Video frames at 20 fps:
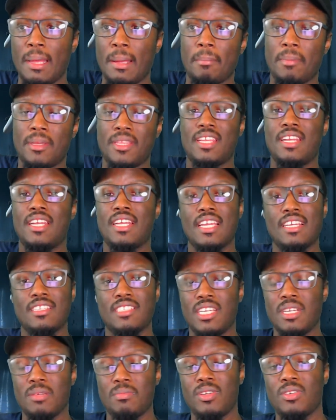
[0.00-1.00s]
But then again, the
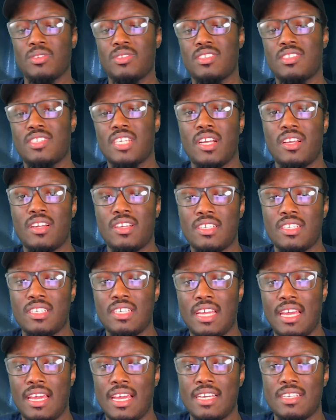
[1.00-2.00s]
Hypnosis Tyrant
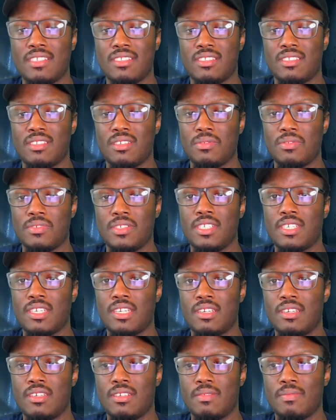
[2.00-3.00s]
has the
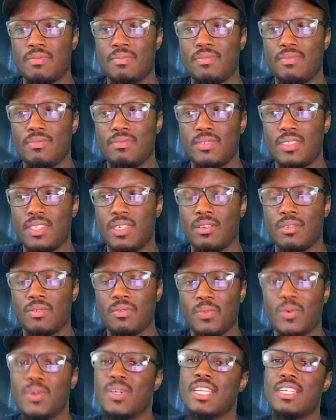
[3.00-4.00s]
freaking, you know,
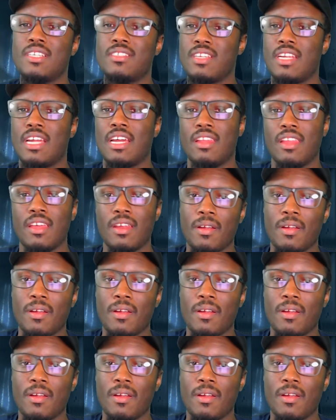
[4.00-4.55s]
we'll get into that later.